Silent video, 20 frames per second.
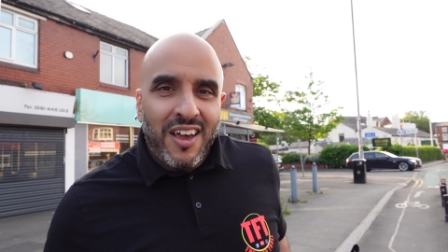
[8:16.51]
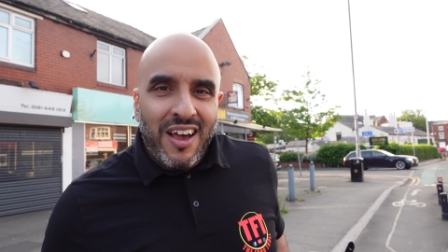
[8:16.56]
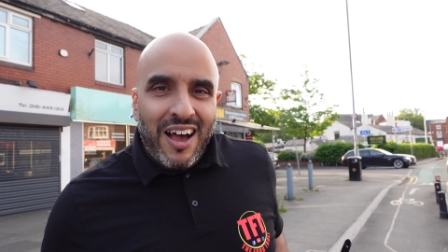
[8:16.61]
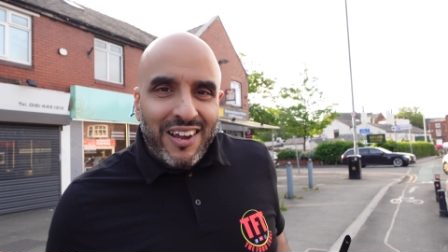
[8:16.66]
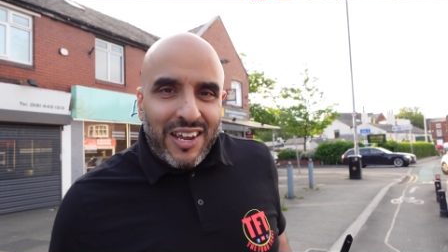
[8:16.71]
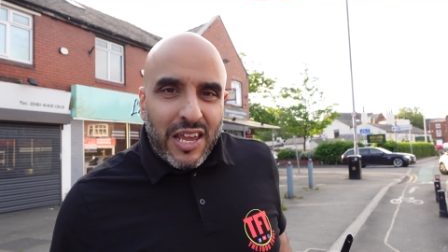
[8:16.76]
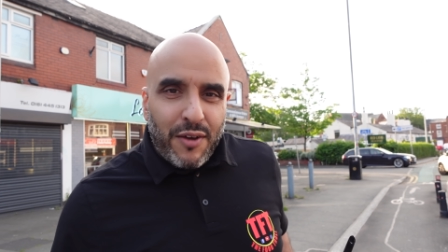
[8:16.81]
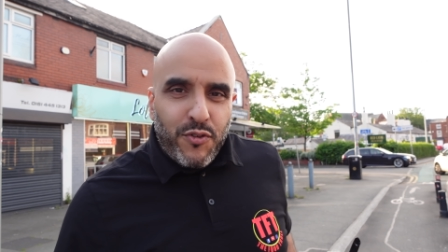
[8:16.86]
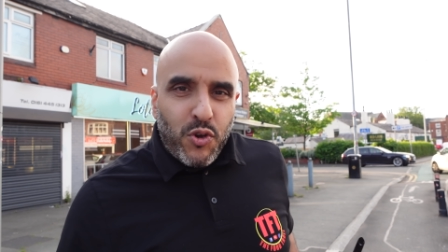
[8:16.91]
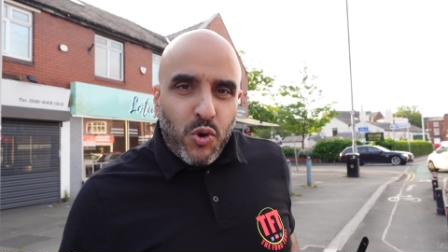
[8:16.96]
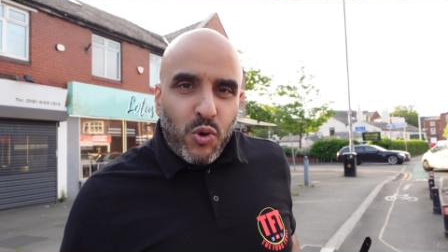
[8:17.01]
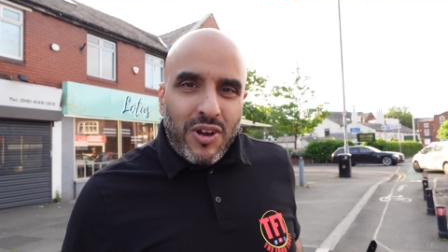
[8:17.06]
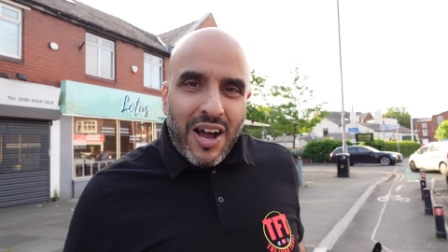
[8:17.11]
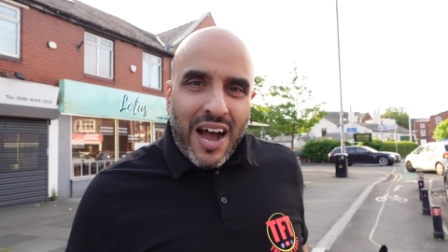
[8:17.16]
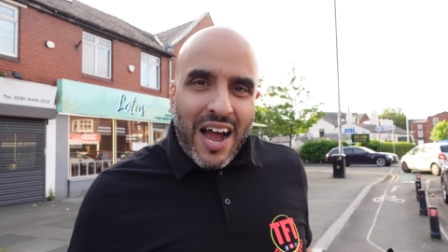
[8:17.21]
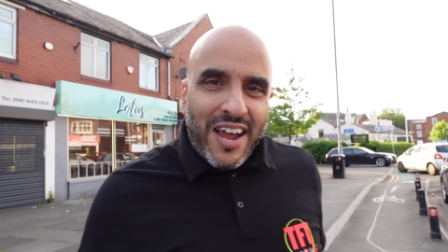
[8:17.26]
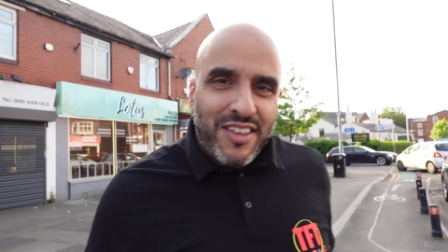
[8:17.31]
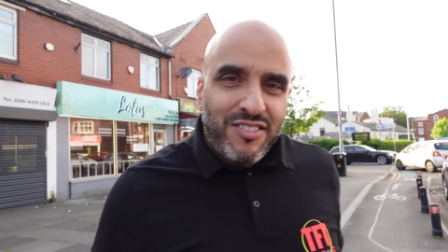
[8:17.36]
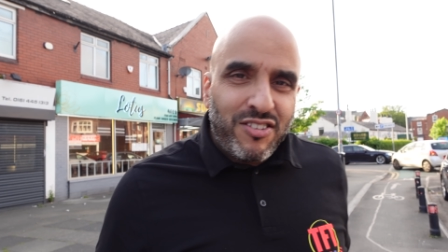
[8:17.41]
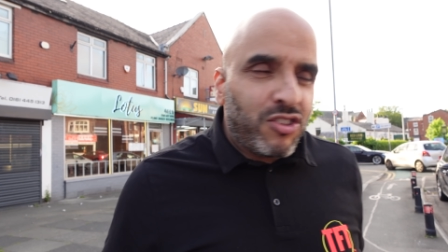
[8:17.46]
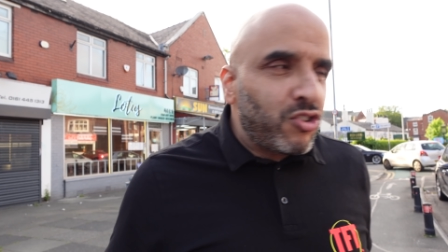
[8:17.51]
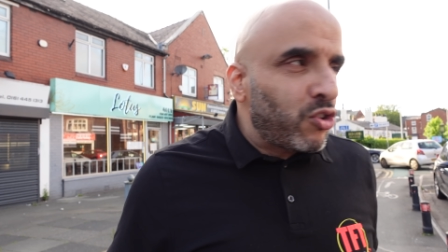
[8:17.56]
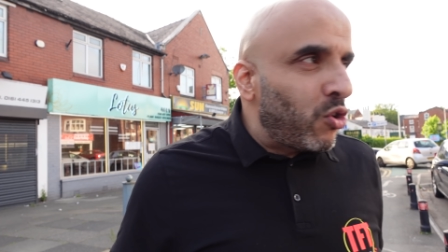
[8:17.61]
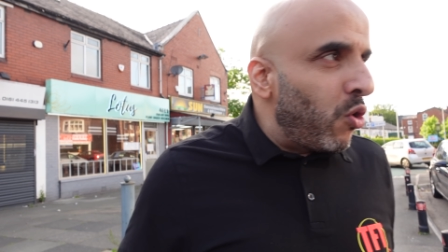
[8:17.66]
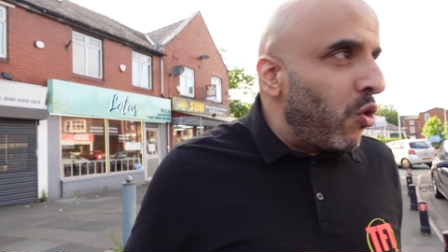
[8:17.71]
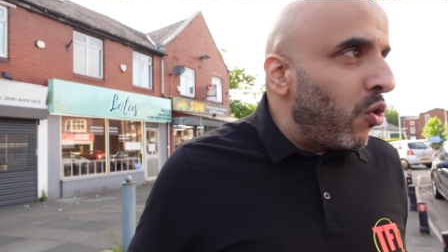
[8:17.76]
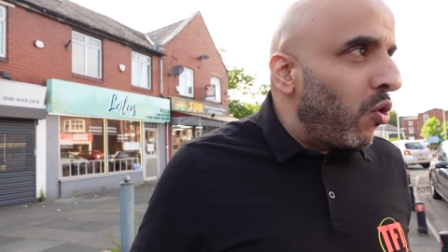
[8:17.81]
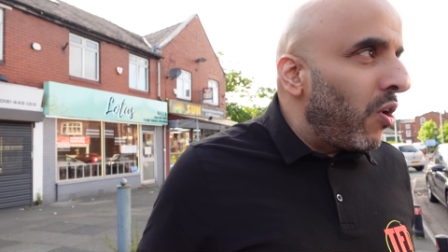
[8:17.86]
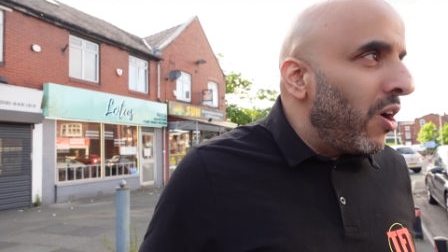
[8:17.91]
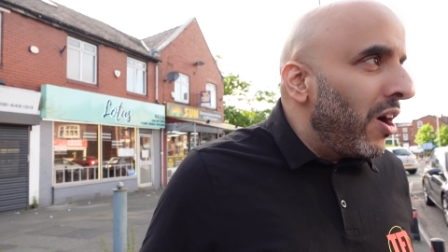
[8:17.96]
and give you guys a
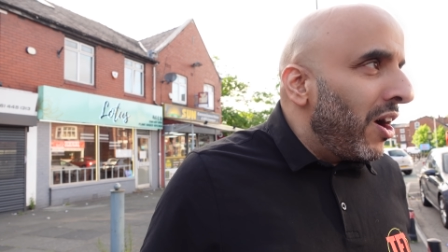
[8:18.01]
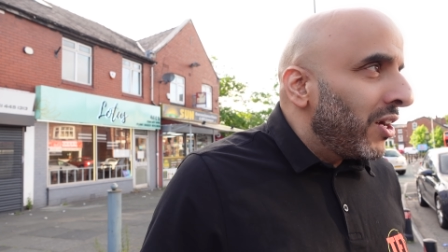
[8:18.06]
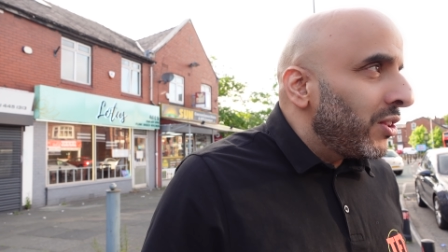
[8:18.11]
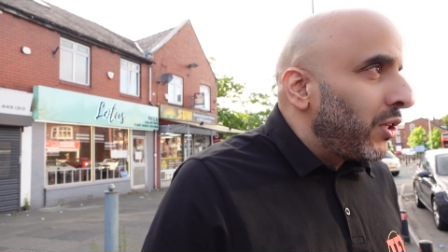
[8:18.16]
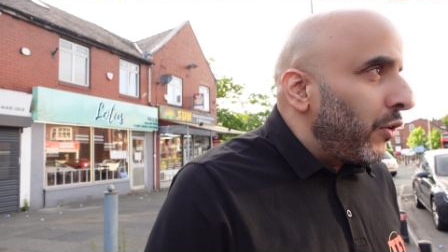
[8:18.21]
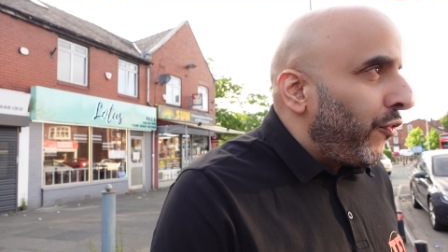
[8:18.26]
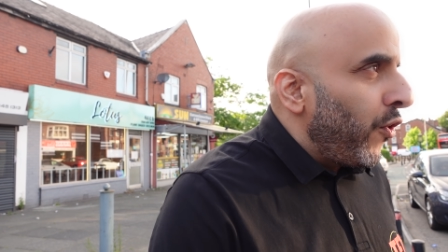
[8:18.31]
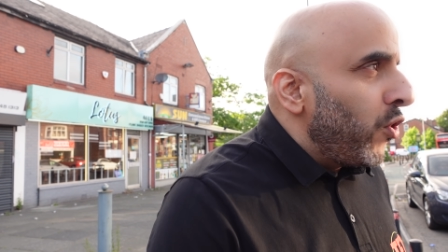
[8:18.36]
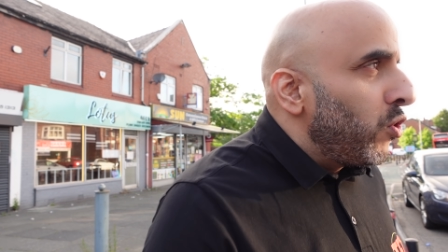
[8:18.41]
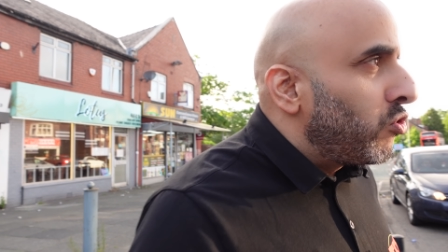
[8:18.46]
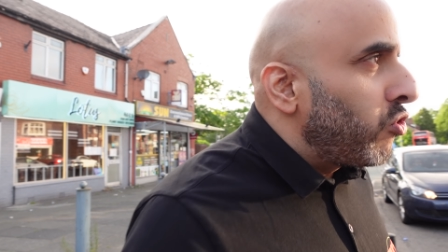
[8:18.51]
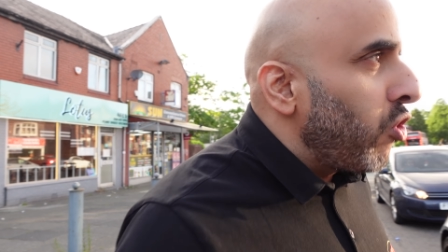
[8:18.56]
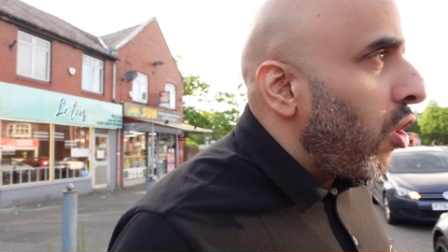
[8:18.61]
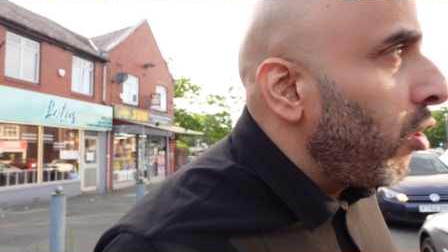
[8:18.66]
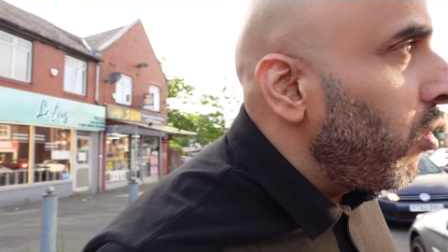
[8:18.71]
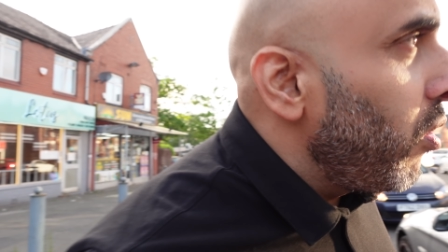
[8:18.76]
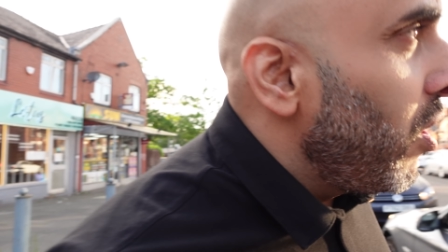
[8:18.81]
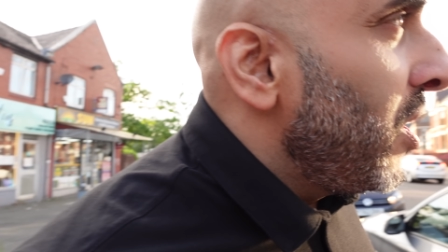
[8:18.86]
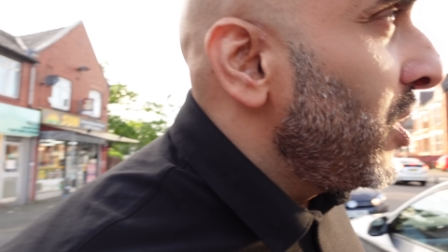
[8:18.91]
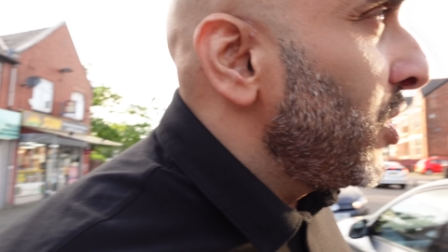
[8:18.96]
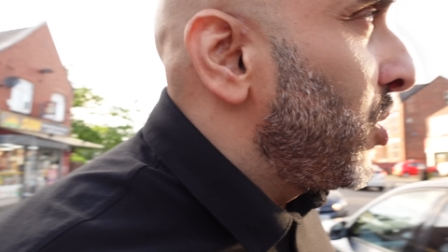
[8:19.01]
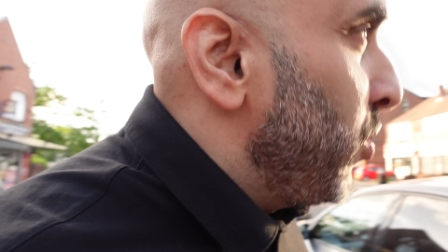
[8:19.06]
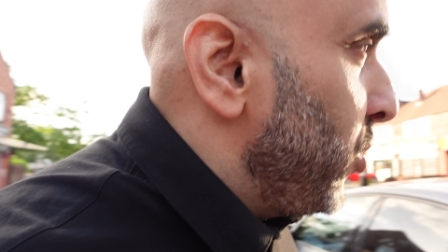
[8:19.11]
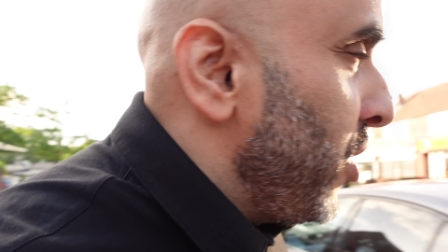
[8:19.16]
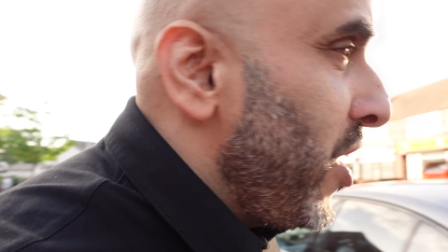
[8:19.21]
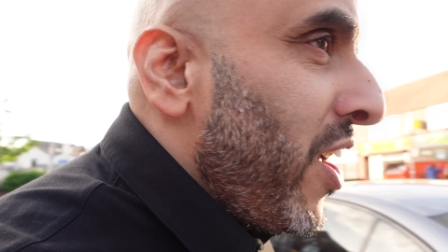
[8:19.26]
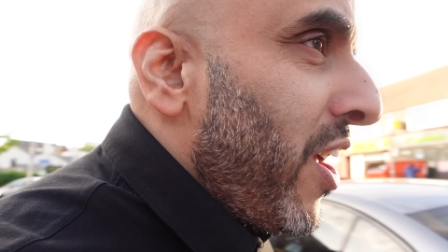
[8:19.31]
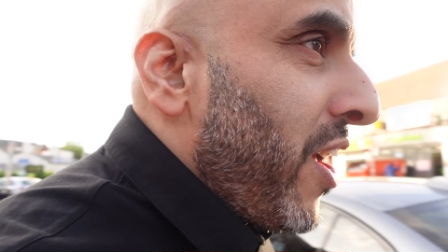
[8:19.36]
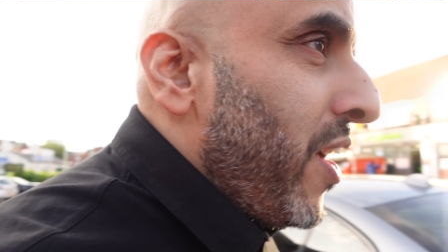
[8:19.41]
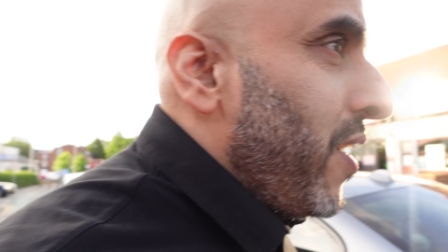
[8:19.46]
score. The Food Troll
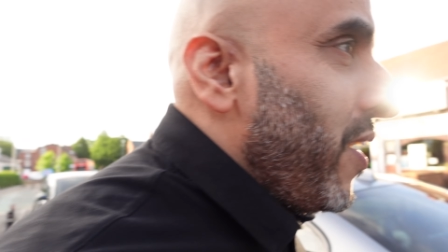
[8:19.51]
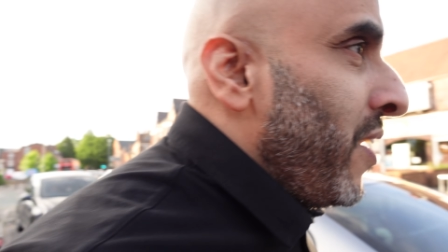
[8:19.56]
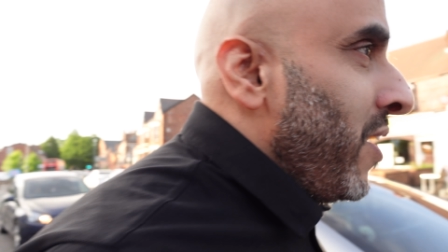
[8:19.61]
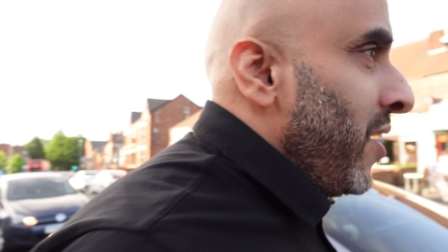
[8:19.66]
today